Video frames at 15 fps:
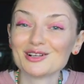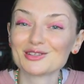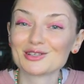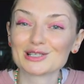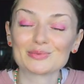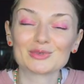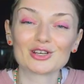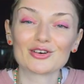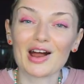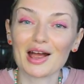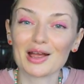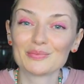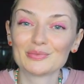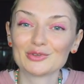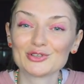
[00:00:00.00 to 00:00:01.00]
to
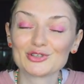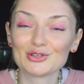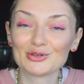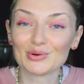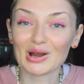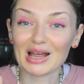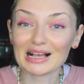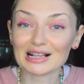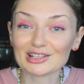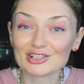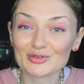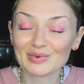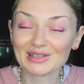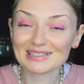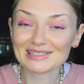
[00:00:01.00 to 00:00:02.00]
subscribe to
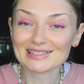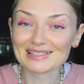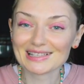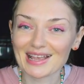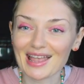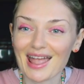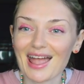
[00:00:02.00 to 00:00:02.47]
English Bits,